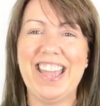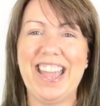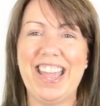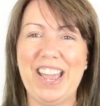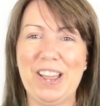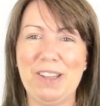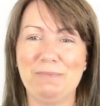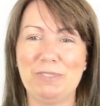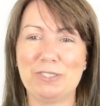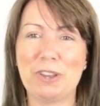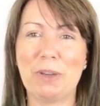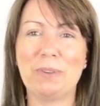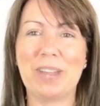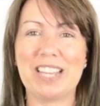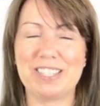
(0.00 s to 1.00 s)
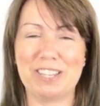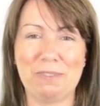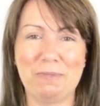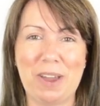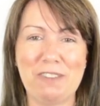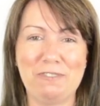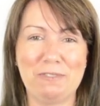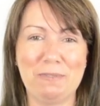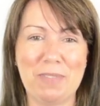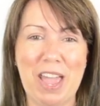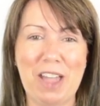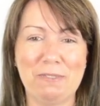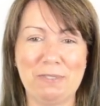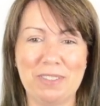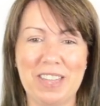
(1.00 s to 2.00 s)
There's no getting away from
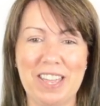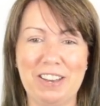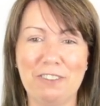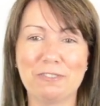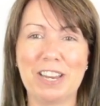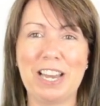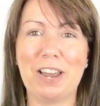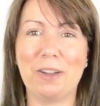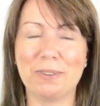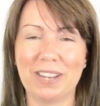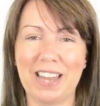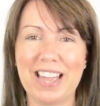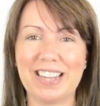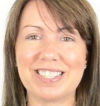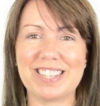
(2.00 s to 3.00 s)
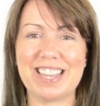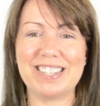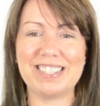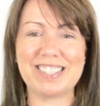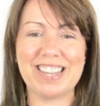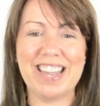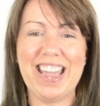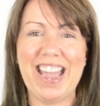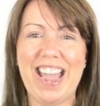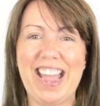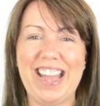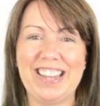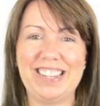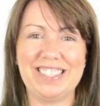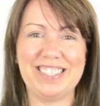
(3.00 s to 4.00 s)
that with her lovely local accent,
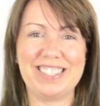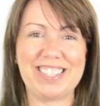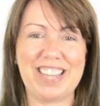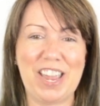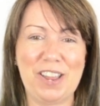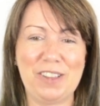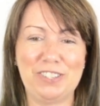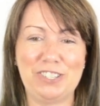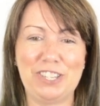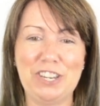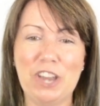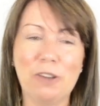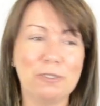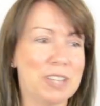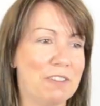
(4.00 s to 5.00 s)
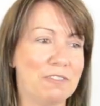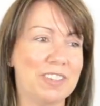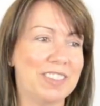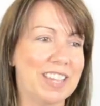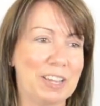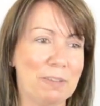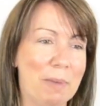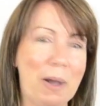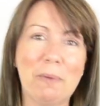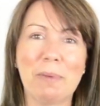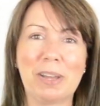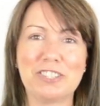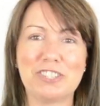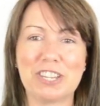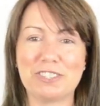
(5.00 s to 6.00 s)
and she knows everything about
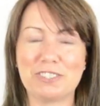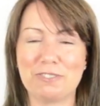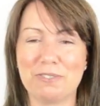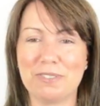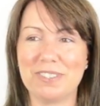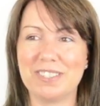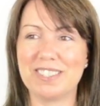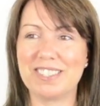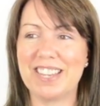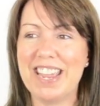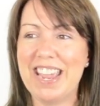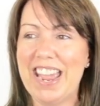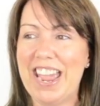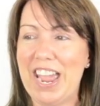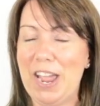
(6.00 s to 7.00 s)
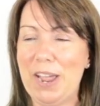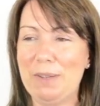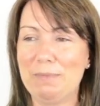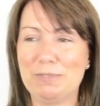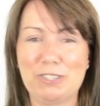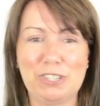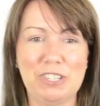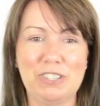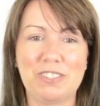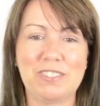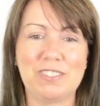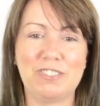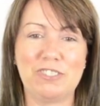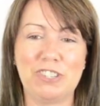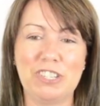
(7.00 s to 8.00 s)
Manchester, and
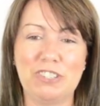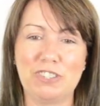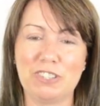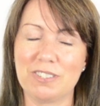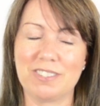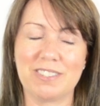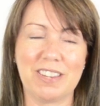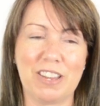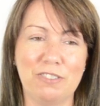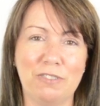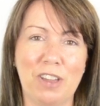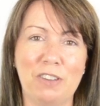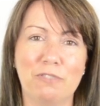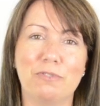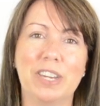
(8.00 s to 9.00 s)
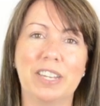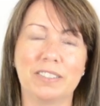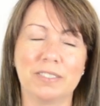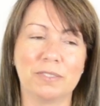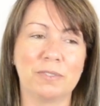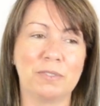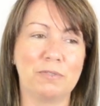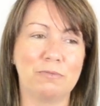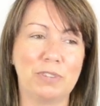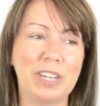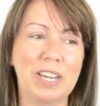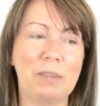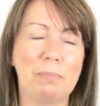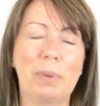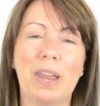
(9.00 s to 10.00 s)
she's just a
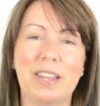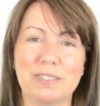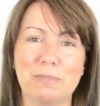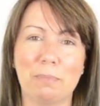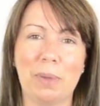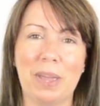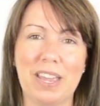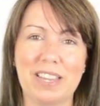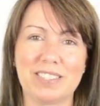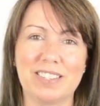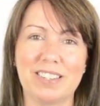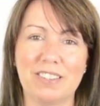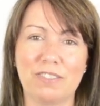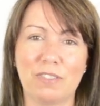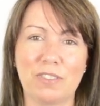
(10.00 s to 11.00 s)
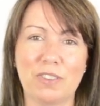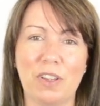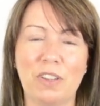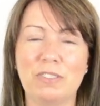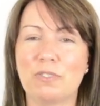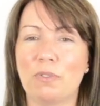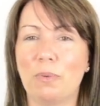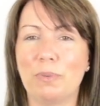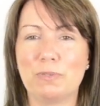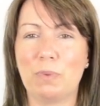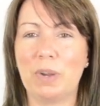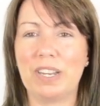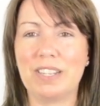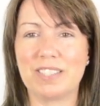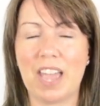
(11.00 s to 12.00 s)
really pleasant person, and is always
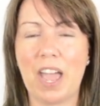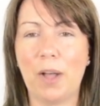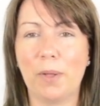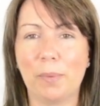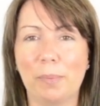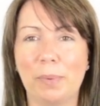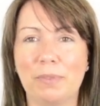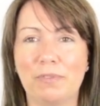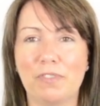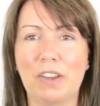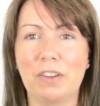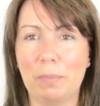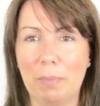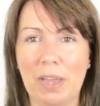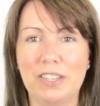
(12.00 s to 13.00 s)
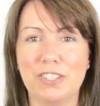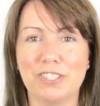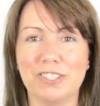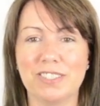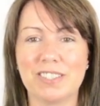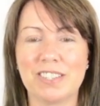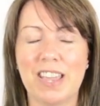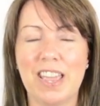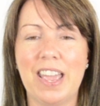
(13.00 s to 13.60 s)
willing to help and very patient.